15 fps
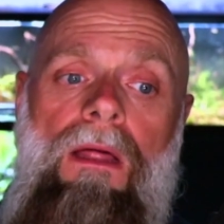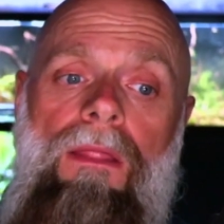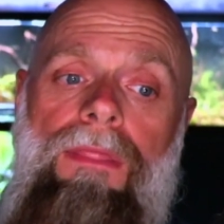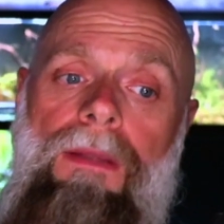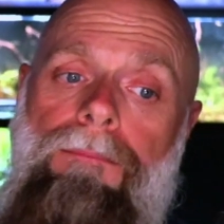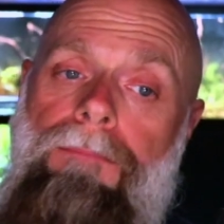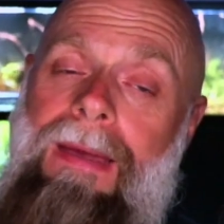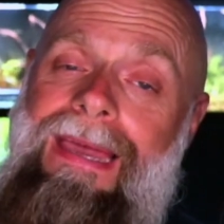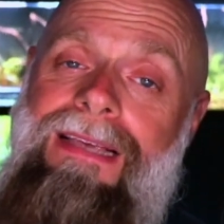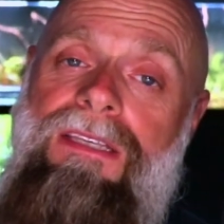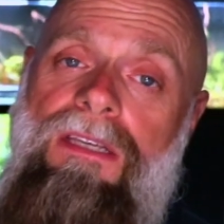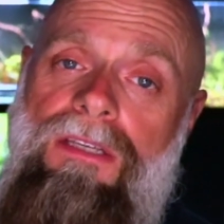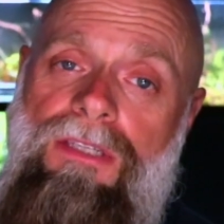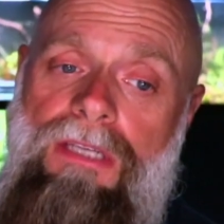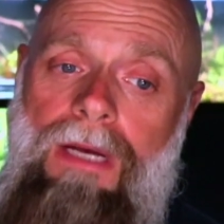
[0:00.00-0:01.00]
The base
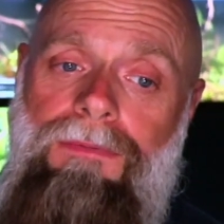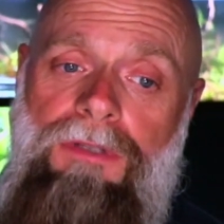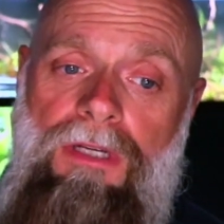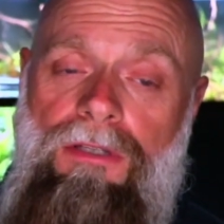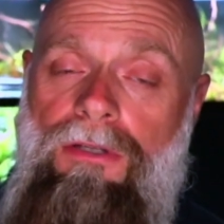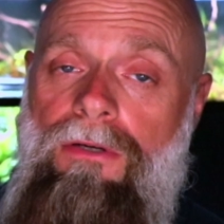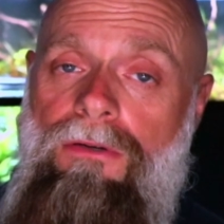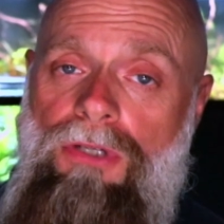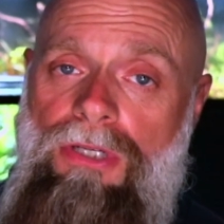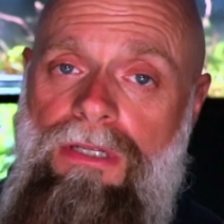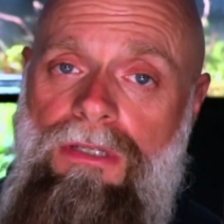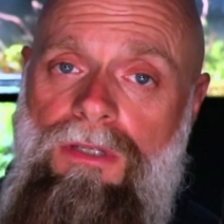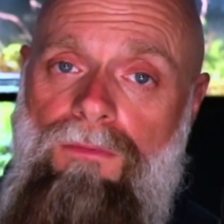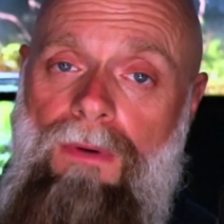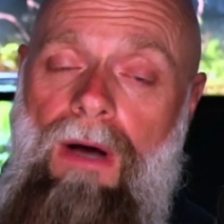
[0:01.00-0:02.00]

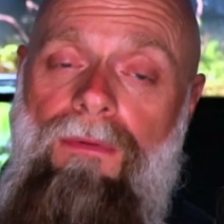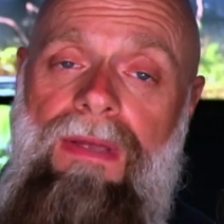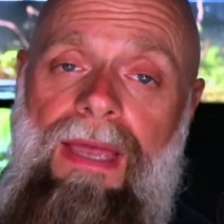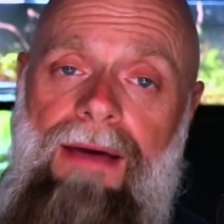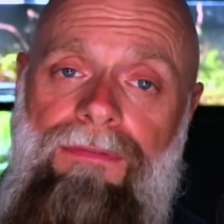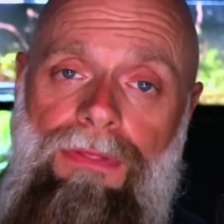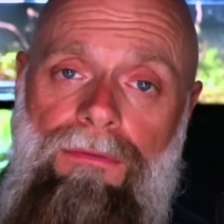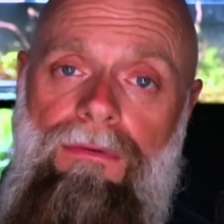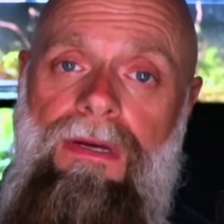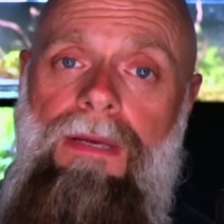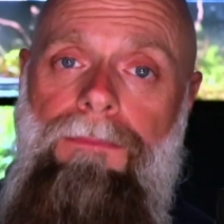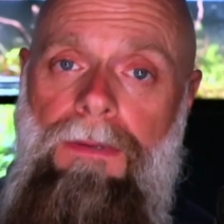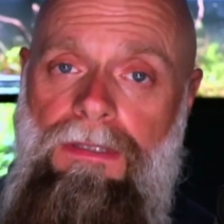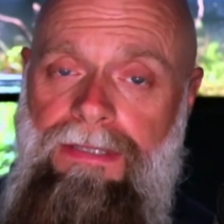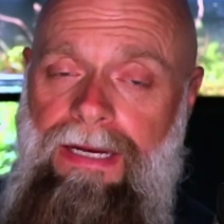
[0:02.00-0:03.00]
substitutions, well, we have three
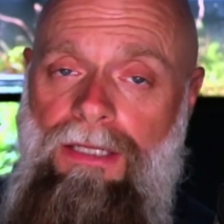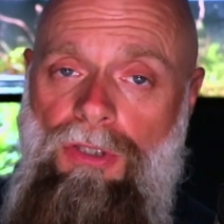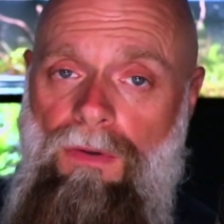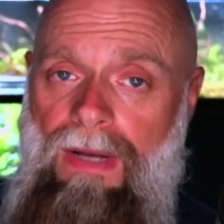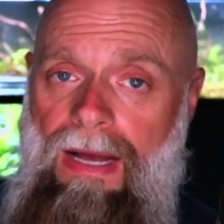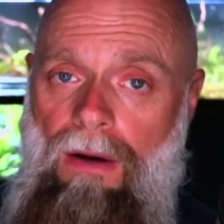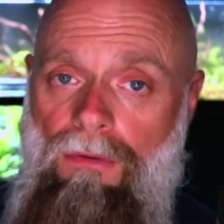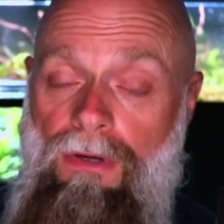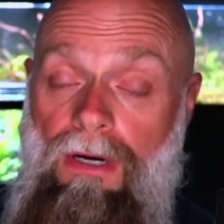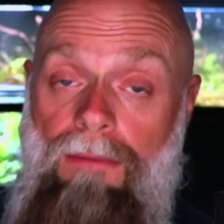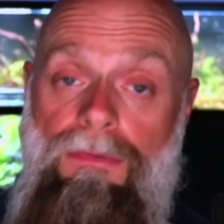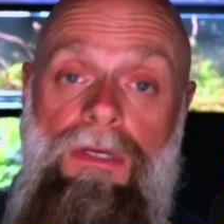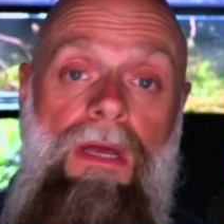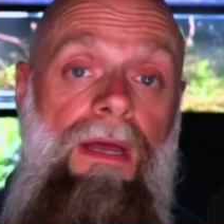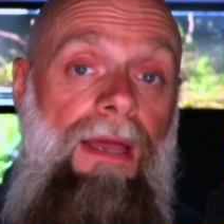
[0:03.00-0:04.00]
potential
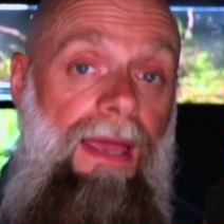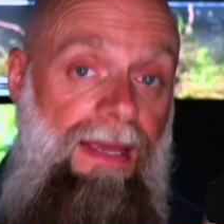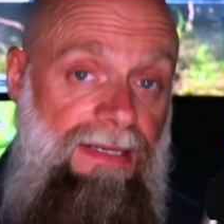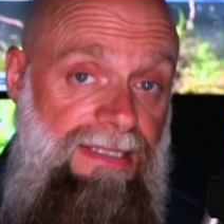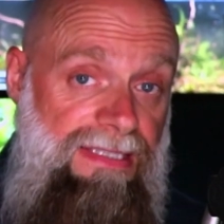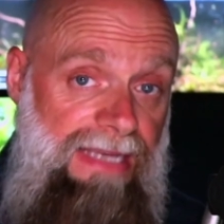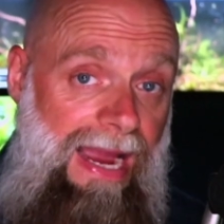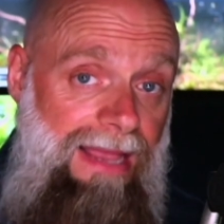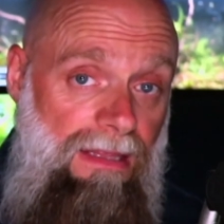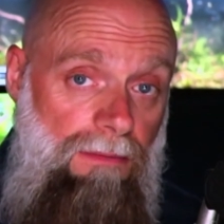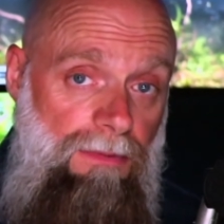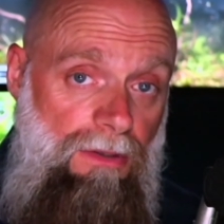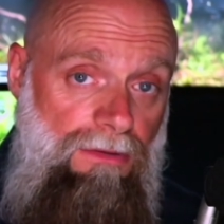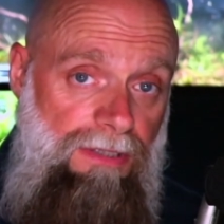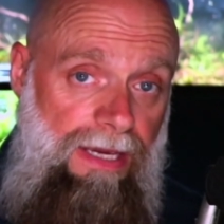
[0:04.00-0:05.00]
outcomes. A silent
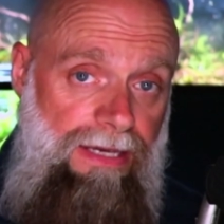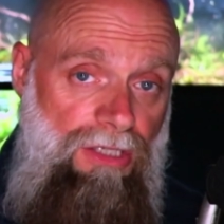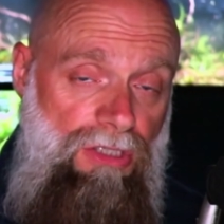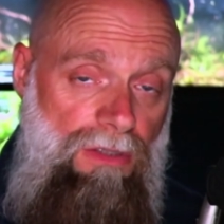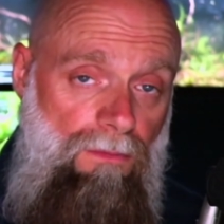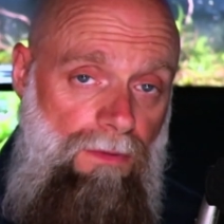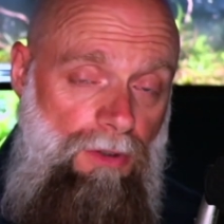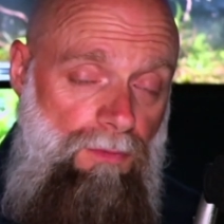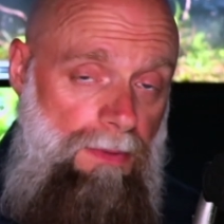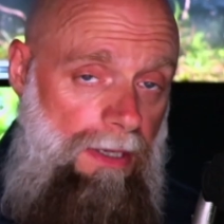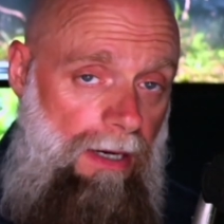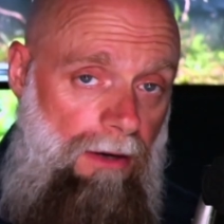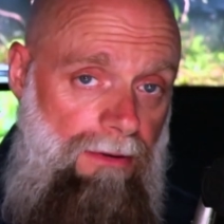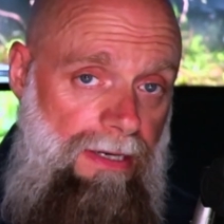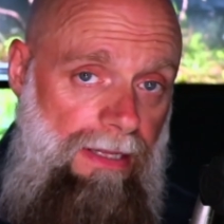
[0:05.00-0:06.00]
mutation, which we
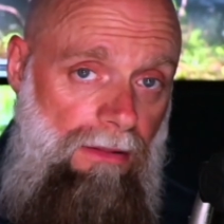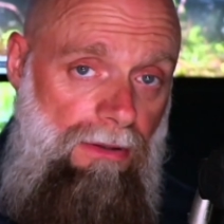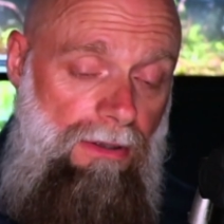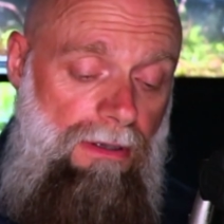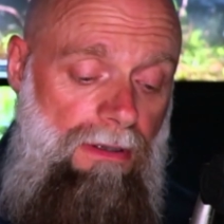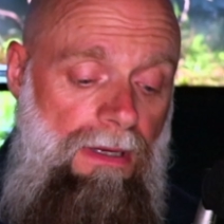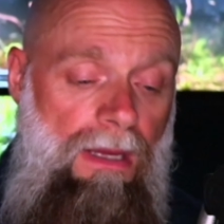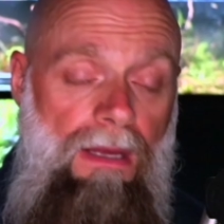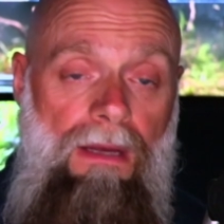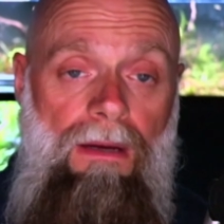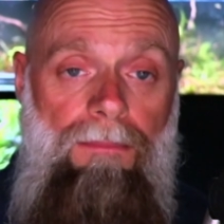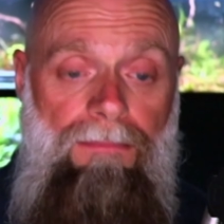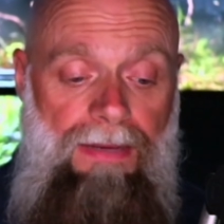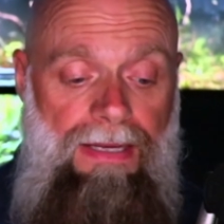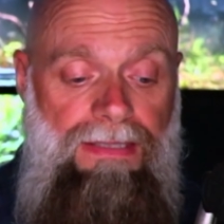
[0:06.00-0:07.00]
already learned,
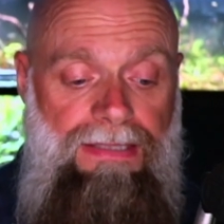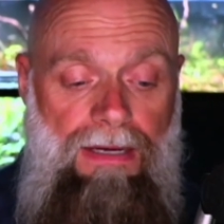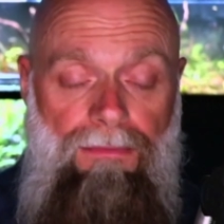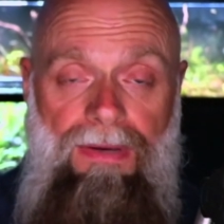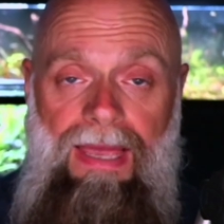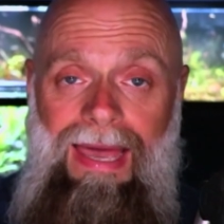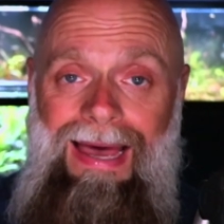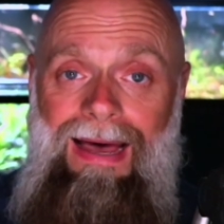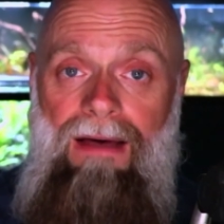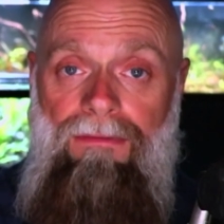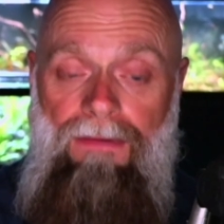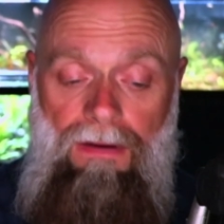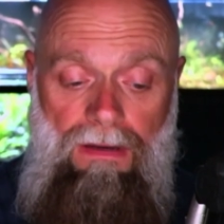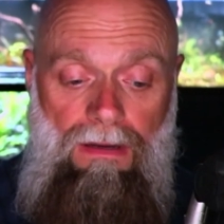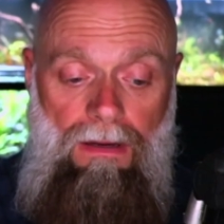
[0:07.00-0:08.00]
means that we have
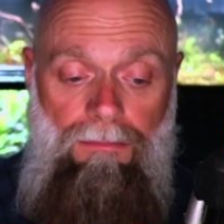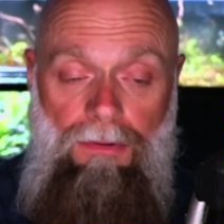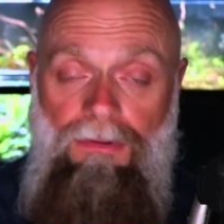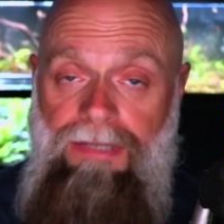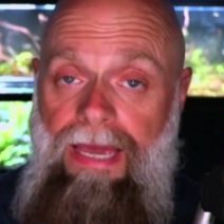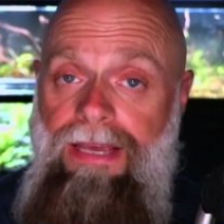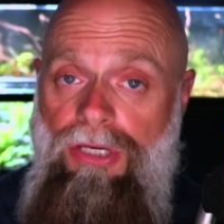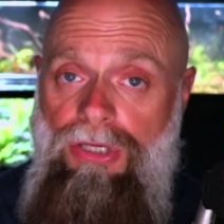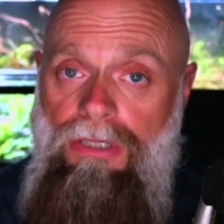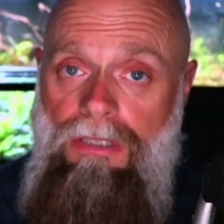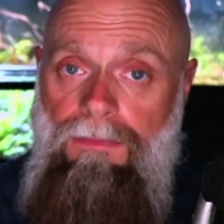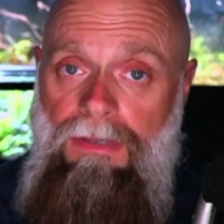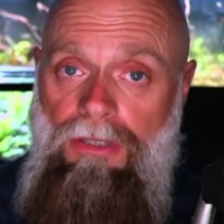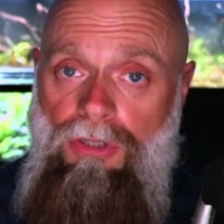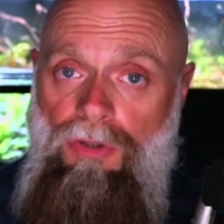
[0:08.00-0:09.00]
a mutation, to
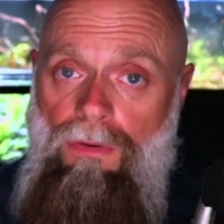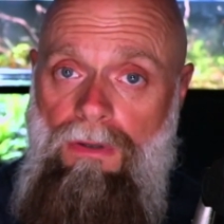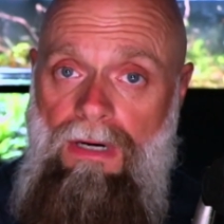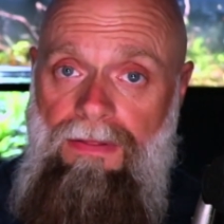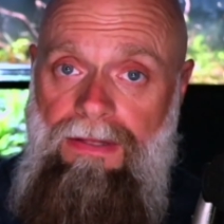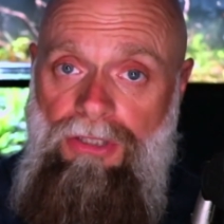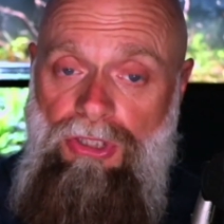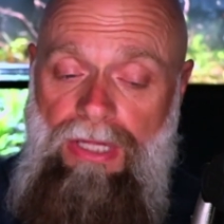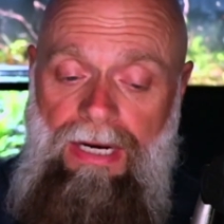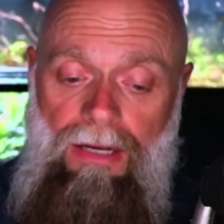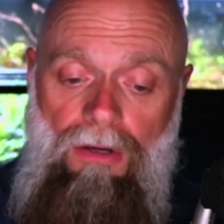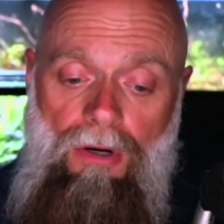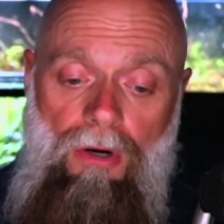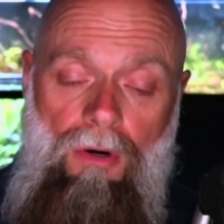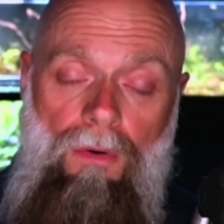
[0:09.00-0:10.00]
be sure, in the genetic
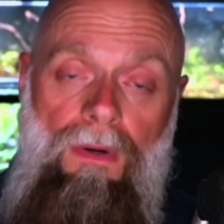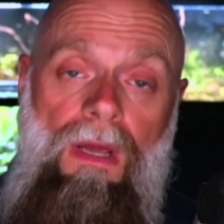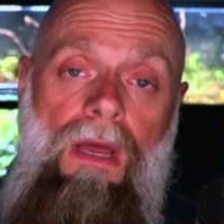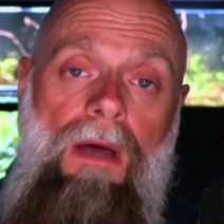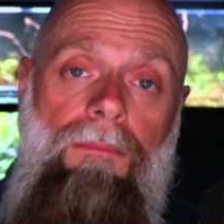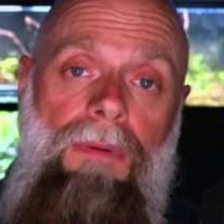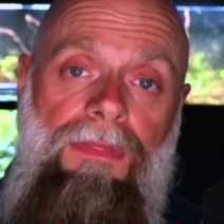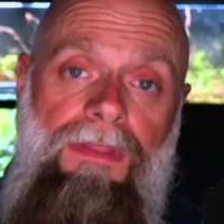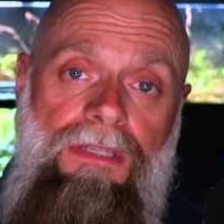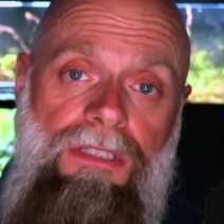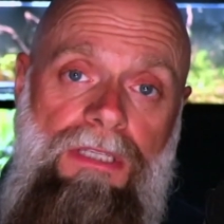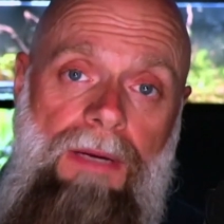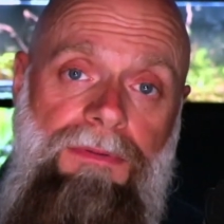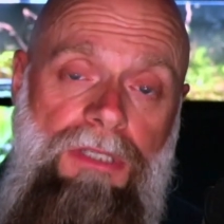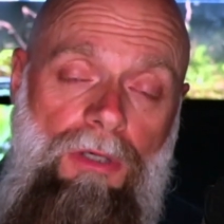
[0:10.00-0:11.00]
code, but the
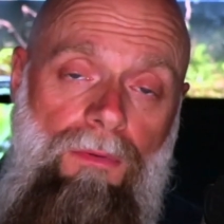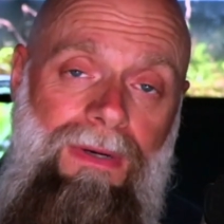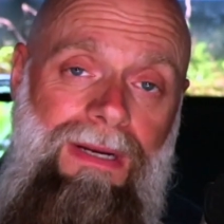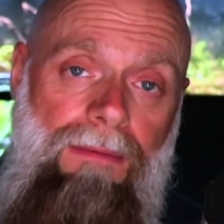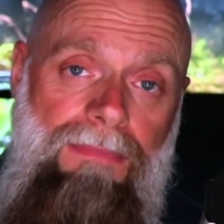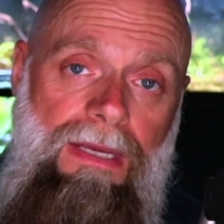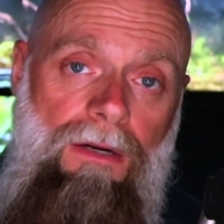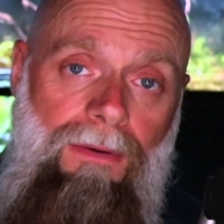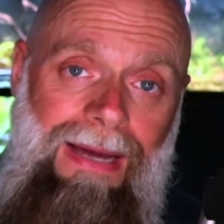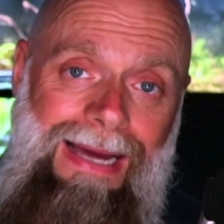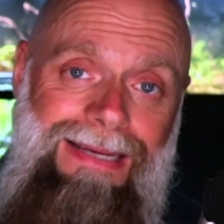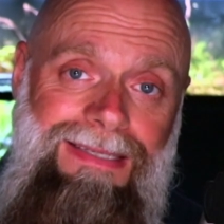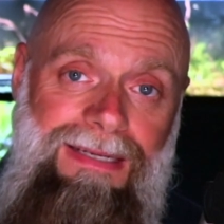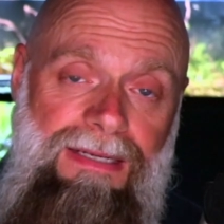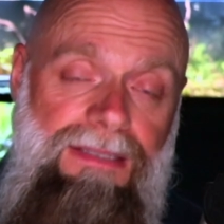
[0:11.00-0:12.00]
subsequent amino
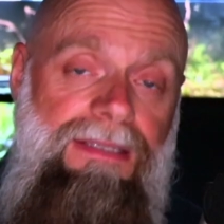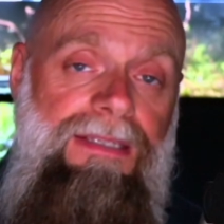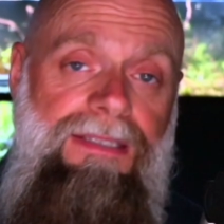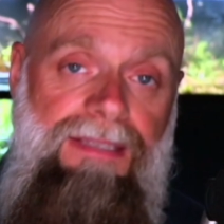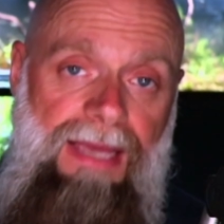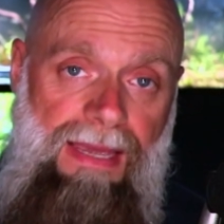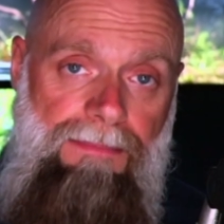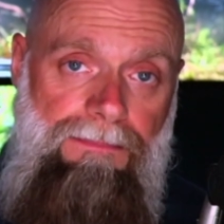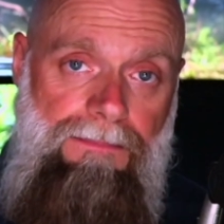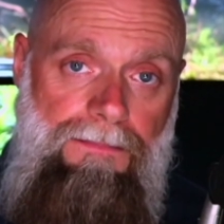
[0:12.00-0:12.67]
acid is the same.